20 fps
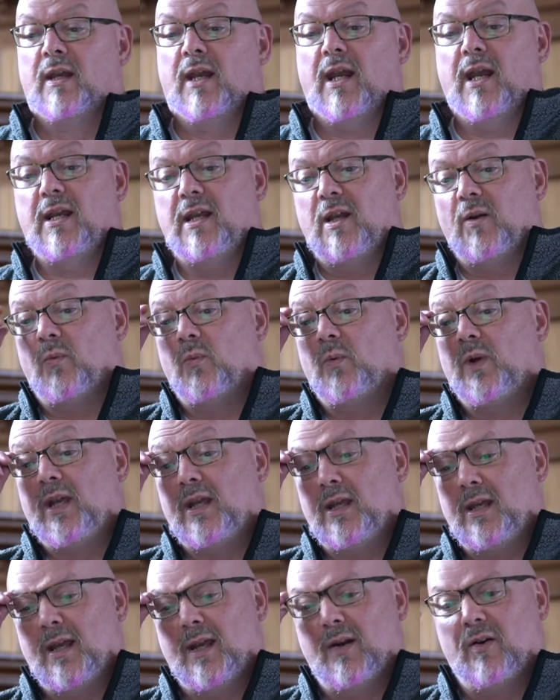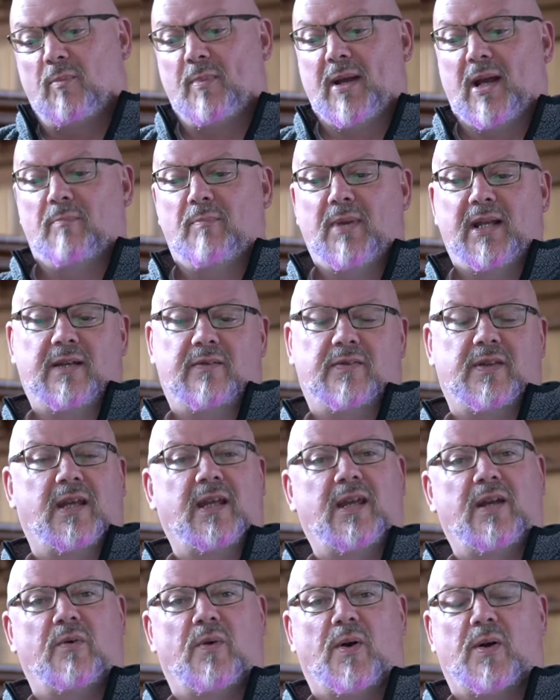In it we hear about many of the
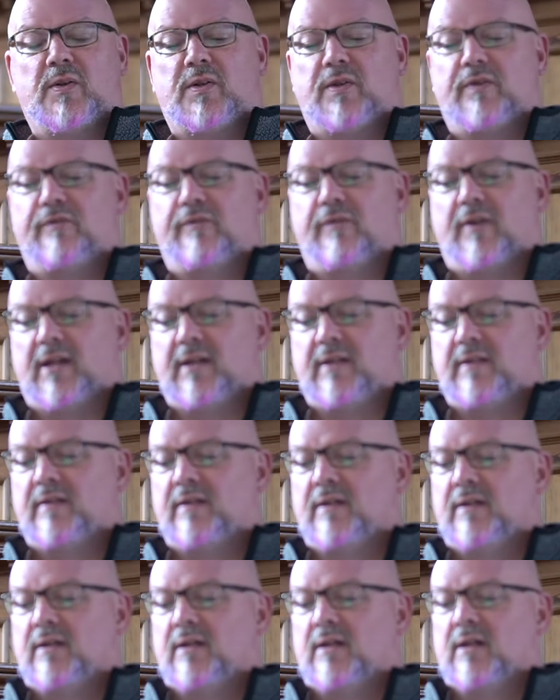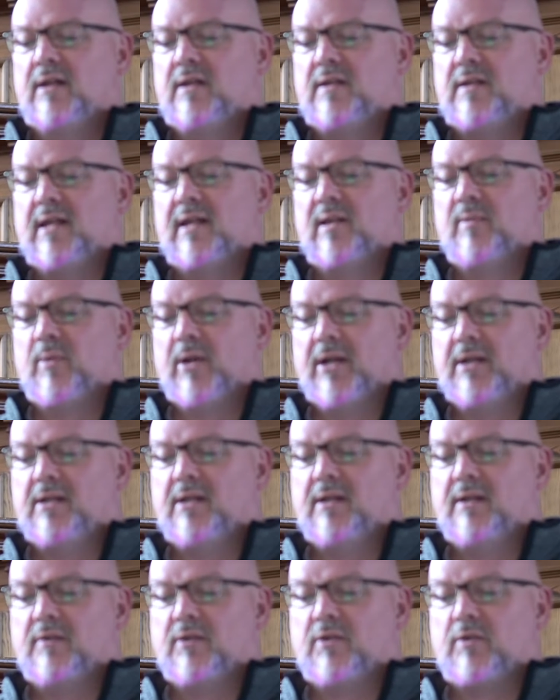heroes of faith
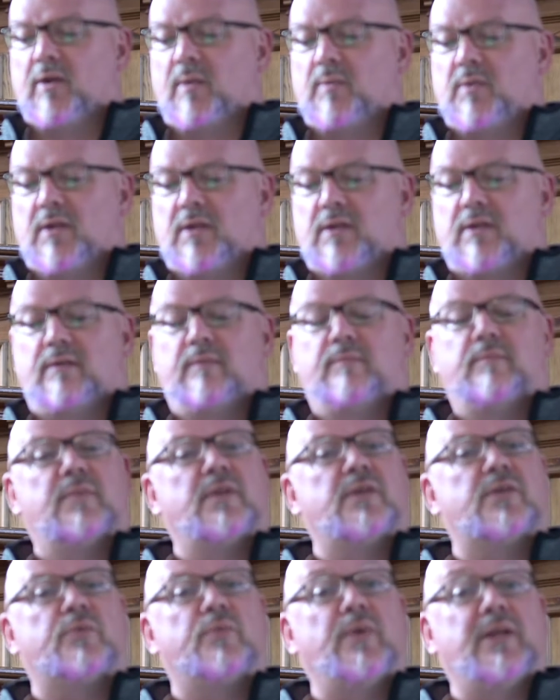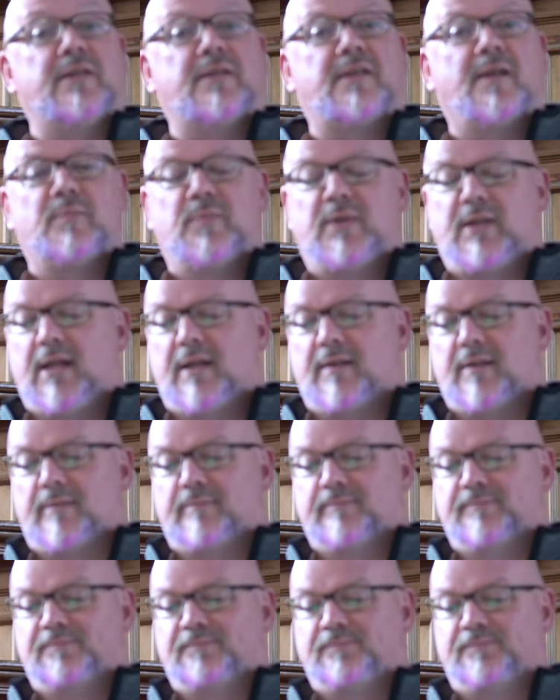celebrated in the scriptures. Let's read some together.
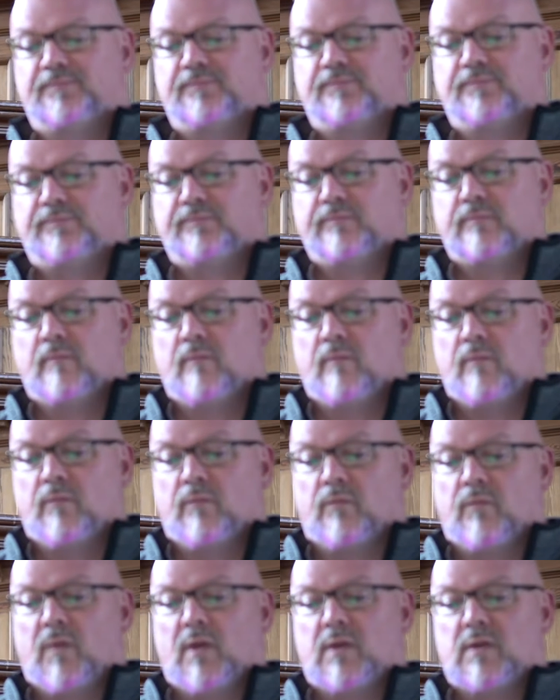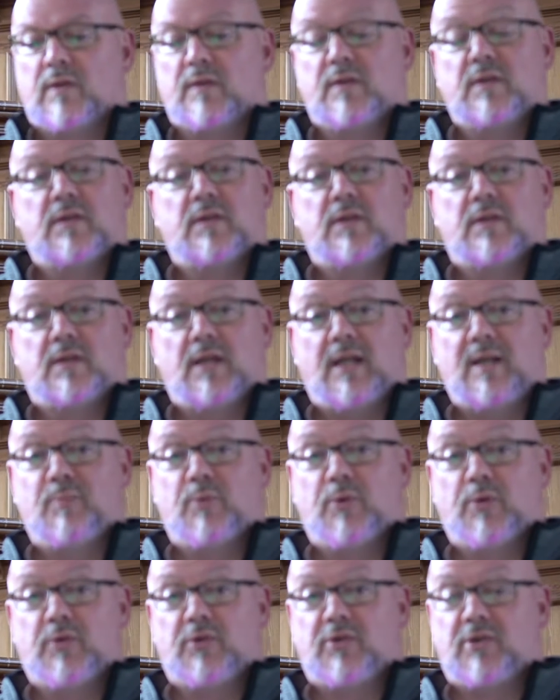So this is
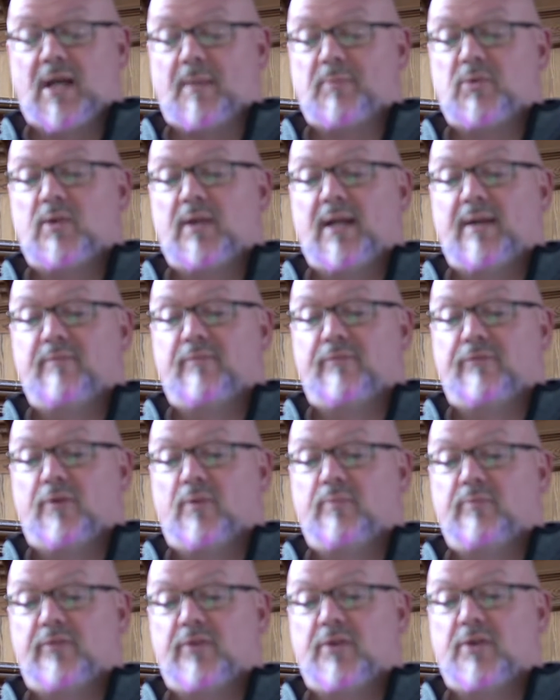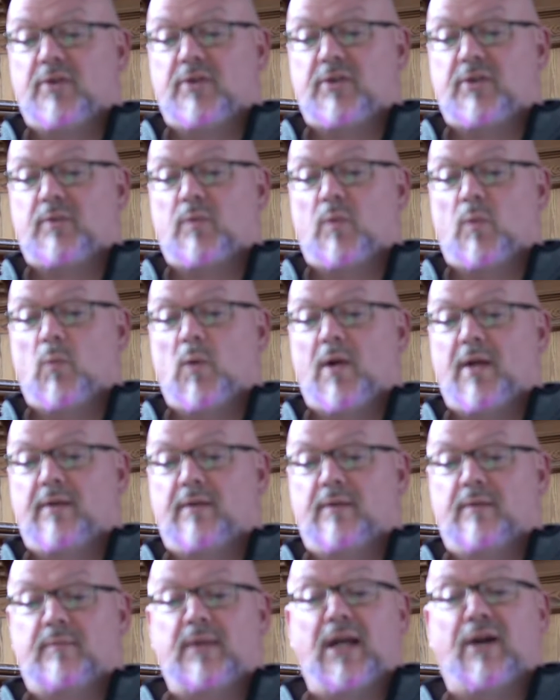Hebrews chapter 11 from verse
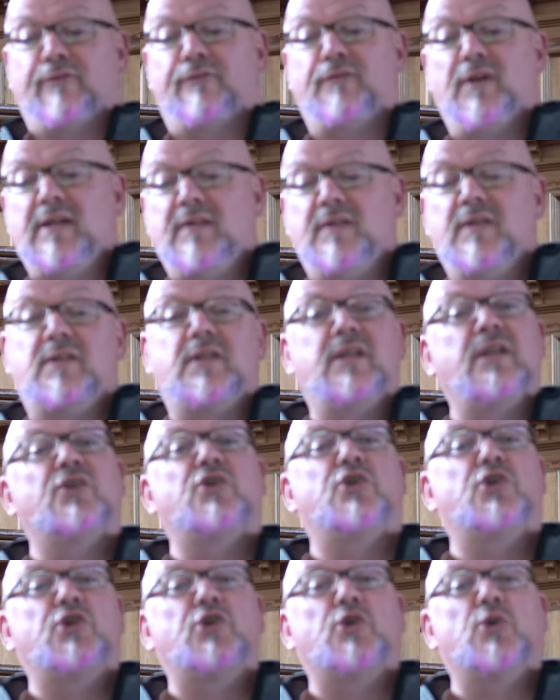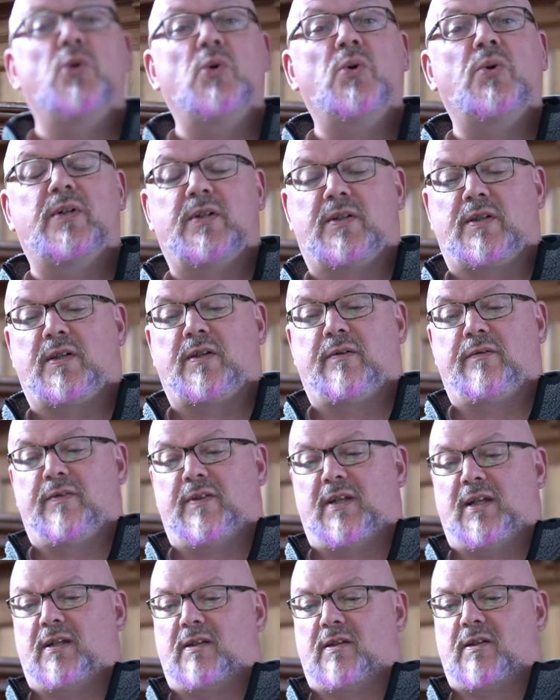1. Now faith is the assurance of
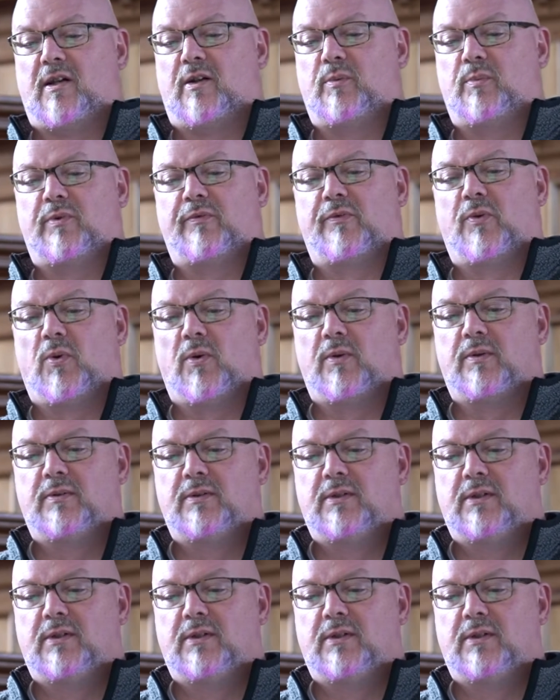things hoped for,